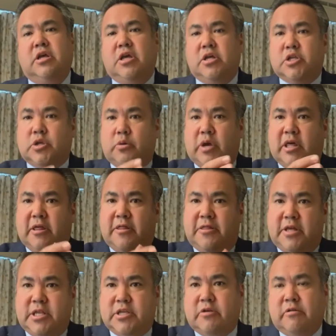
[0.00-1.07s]
So
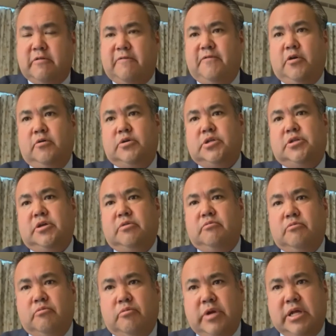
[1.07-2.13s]
these are the folks that
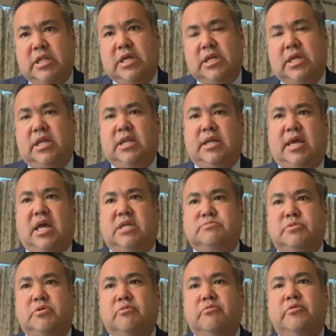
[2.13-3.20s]
really need
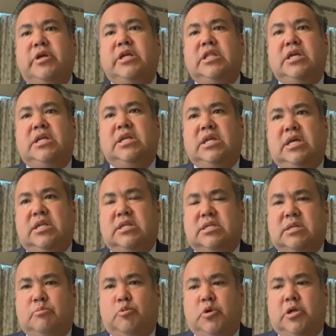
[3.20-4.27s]
engagement, really need
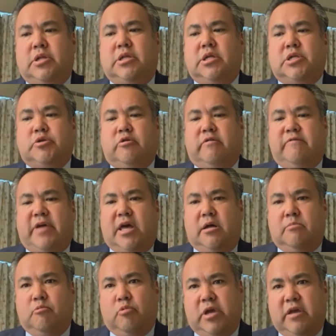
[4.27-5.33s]
someone to sort of
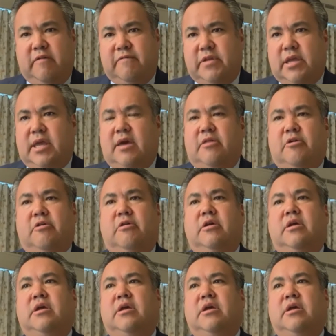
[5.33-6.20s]
help weave together